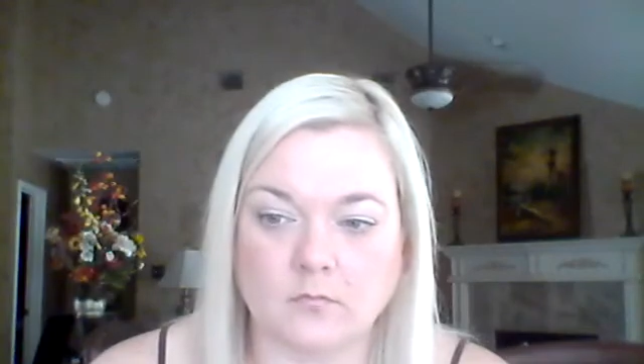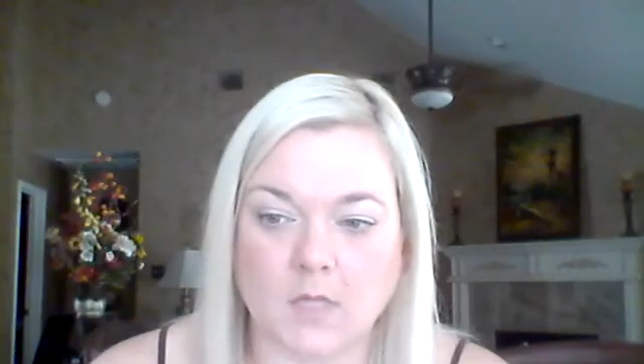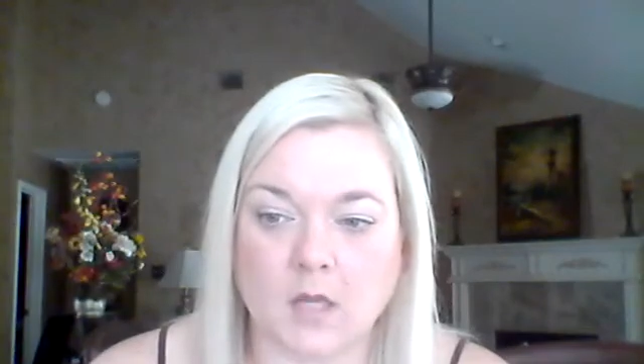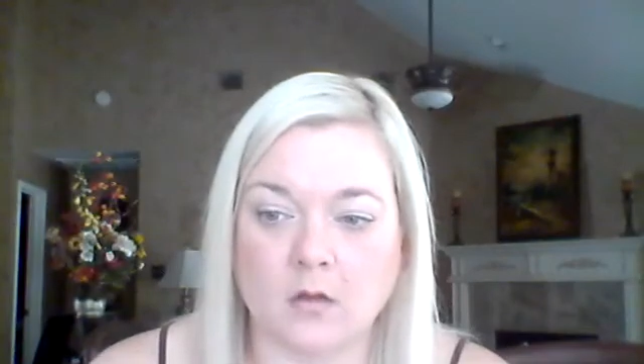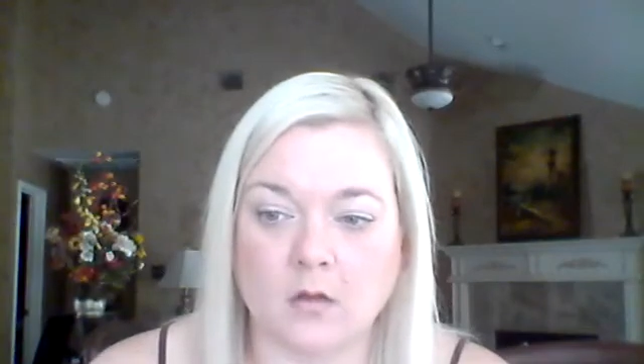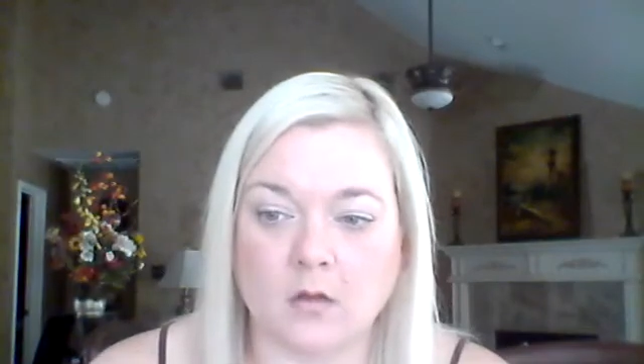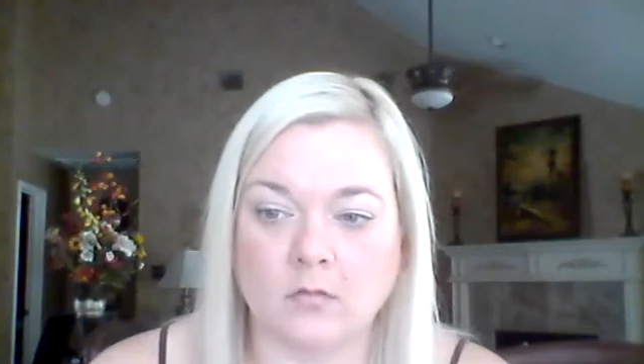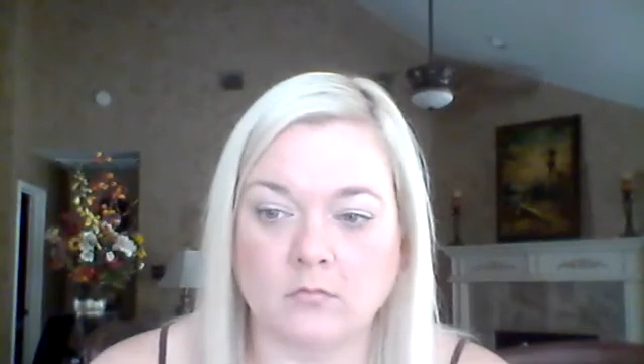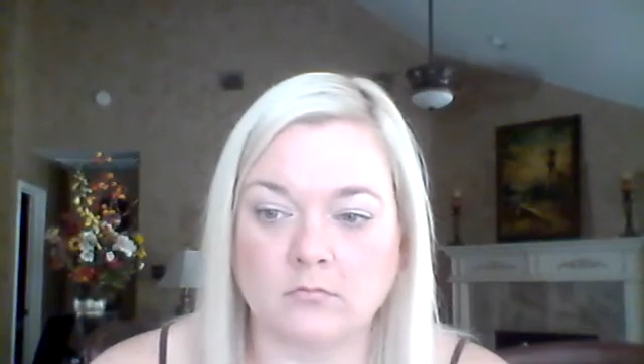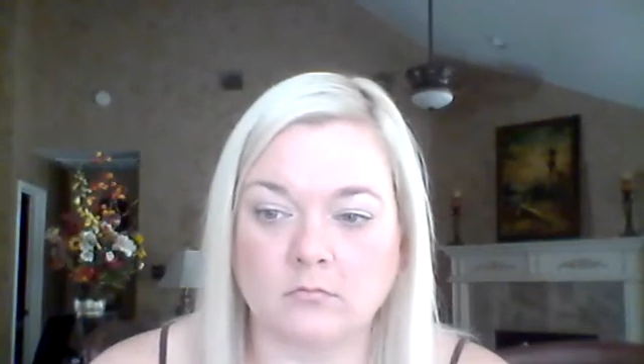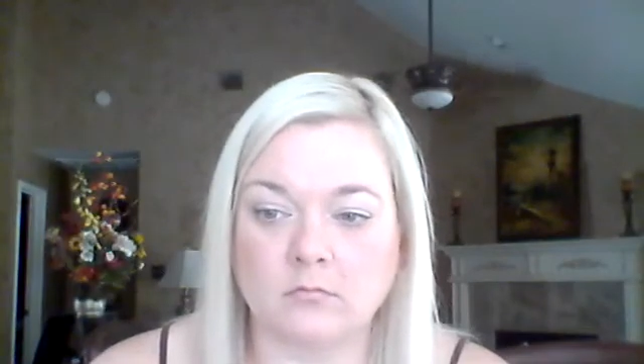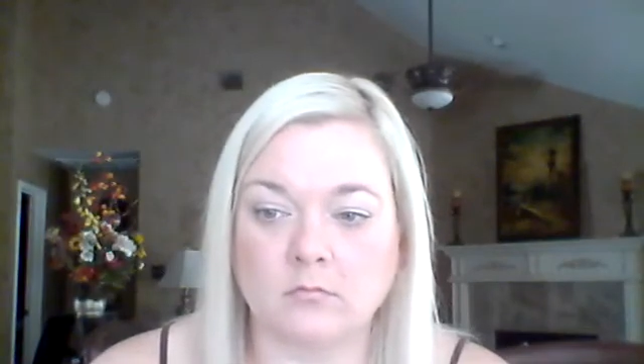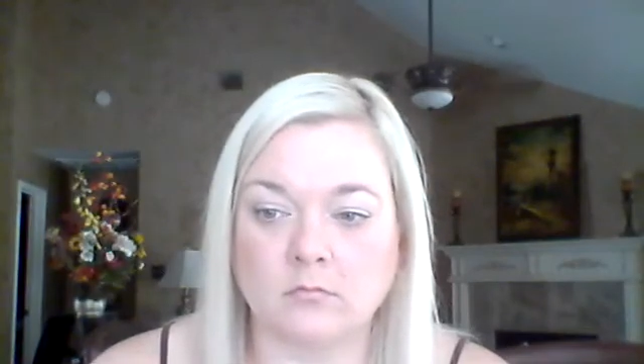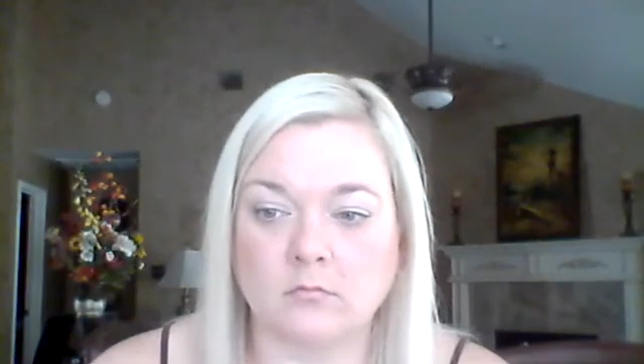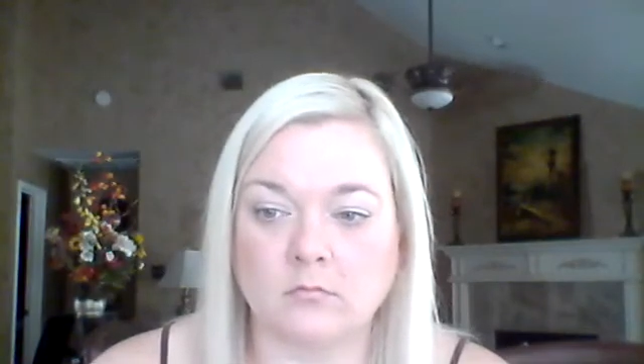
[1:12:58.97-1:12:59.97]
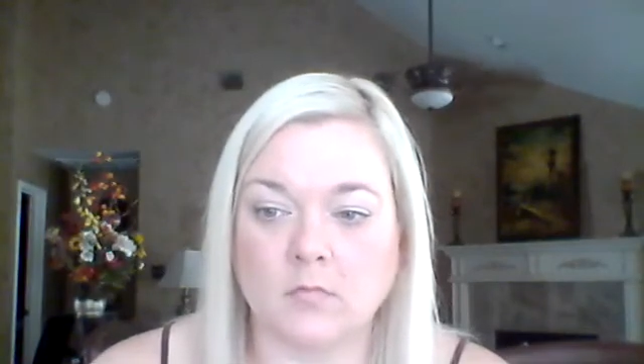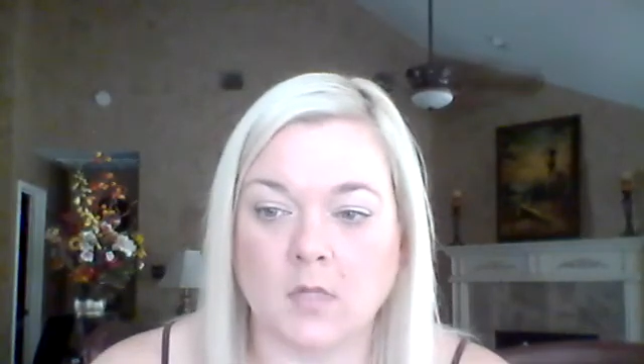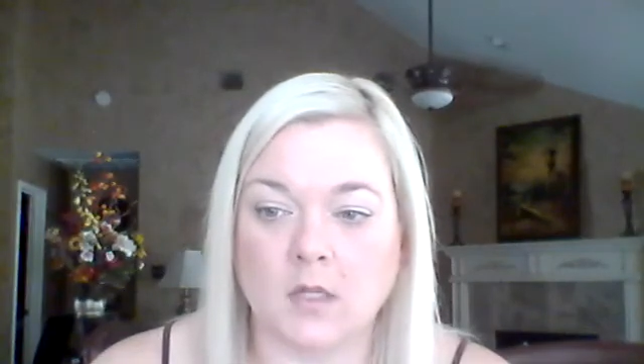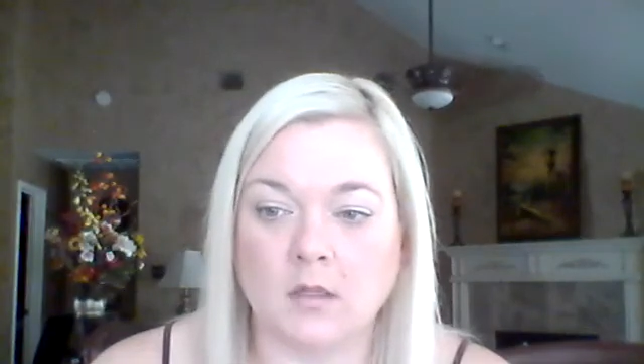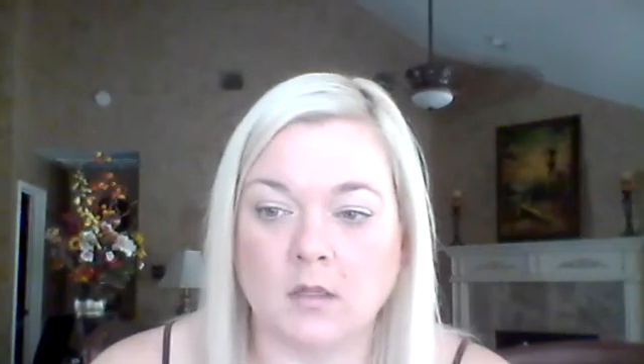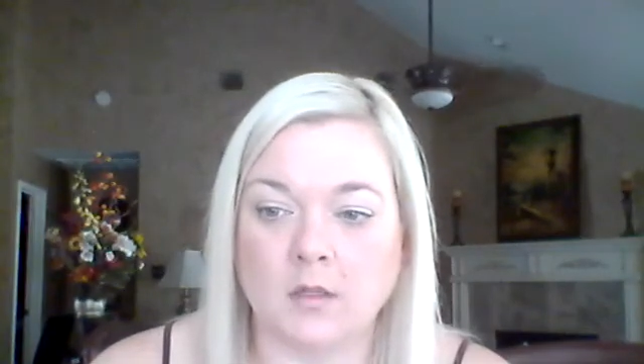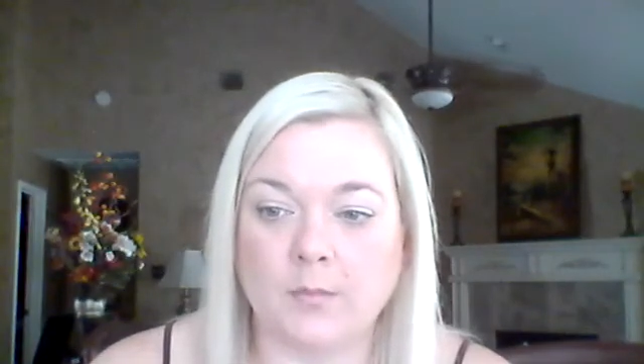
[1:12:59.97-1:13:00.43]
Oh,
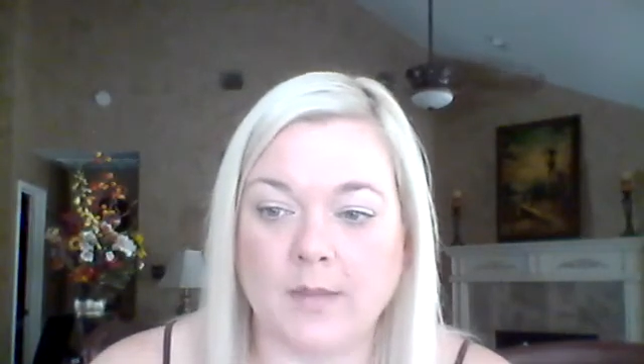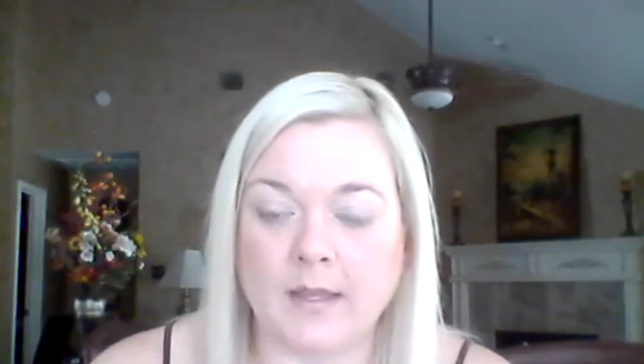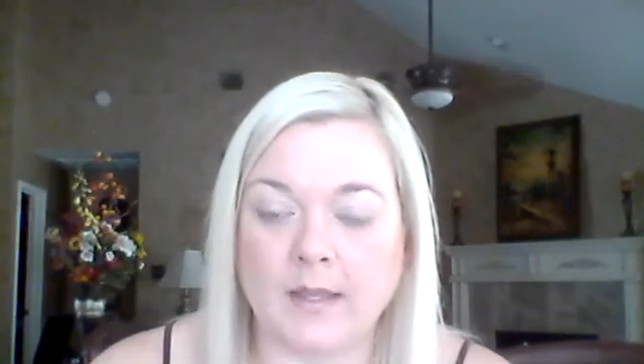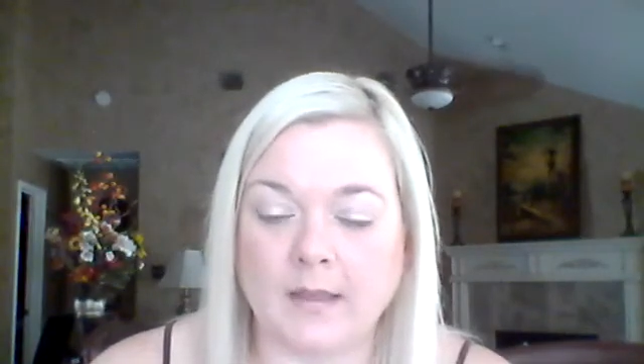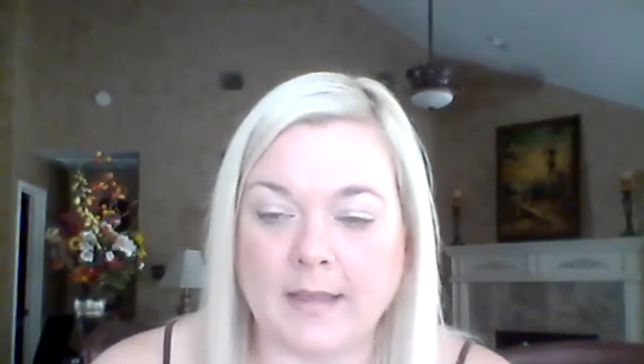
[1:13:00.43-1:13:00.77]
you pay